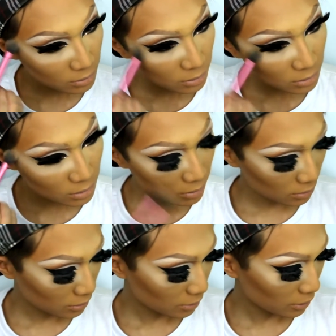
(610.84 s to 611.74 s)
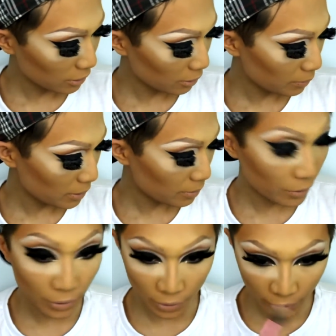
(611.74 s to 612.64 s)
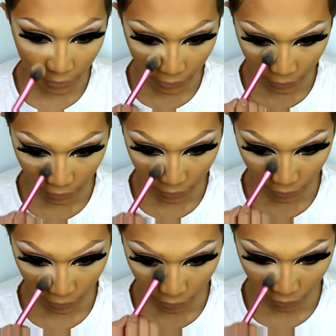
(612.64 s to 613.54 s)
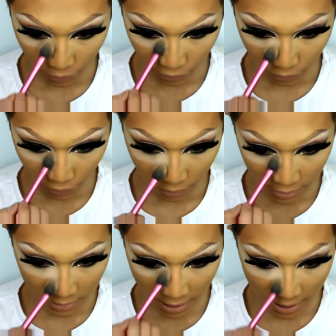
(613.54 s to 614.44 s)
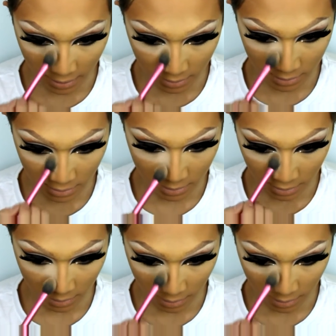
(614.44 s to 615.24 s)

Just a little bit more intense